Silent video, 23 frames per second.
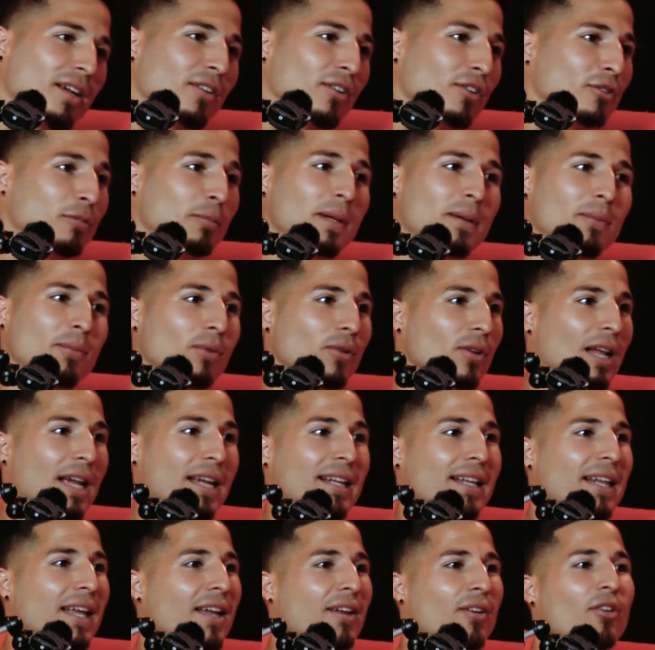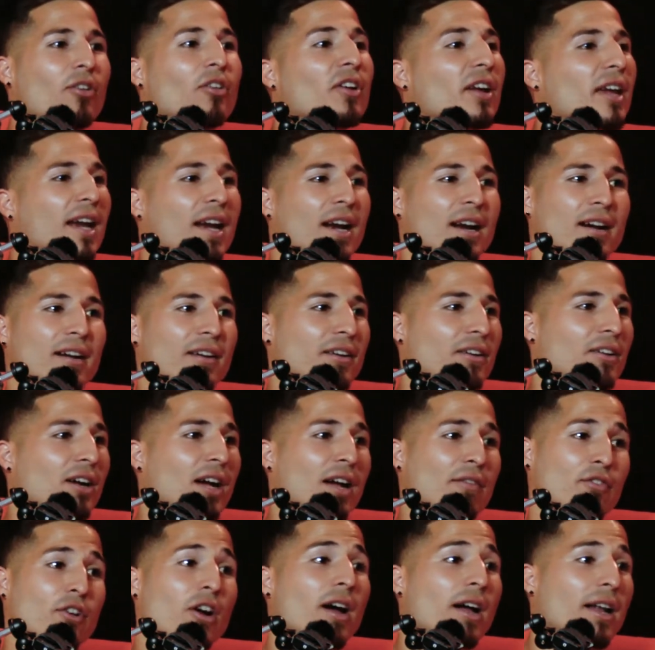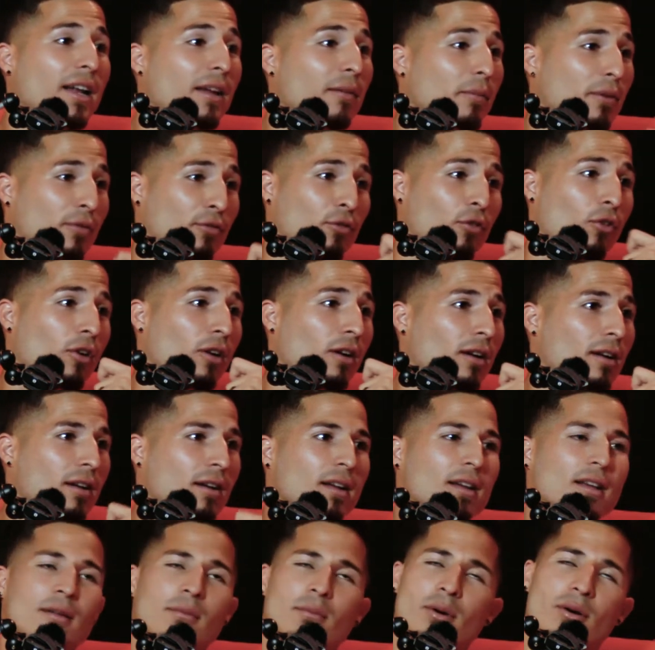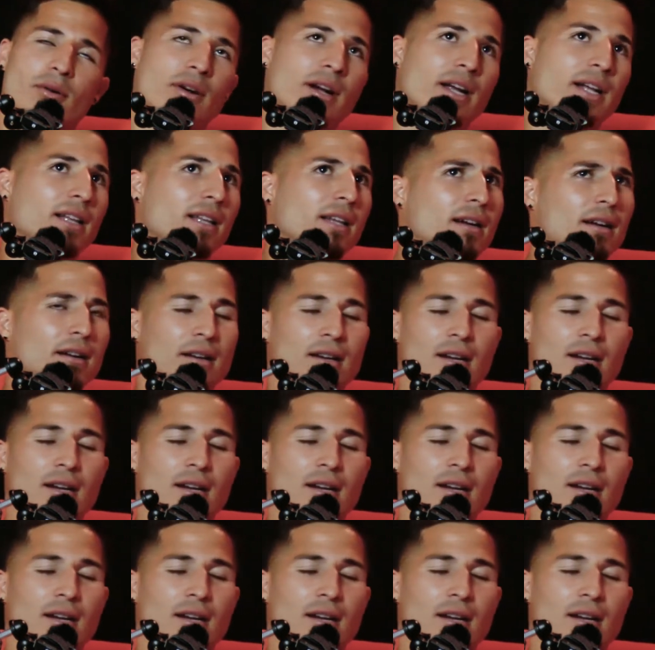Those people like they don't care. You know, I've gotten it before, but right there, no.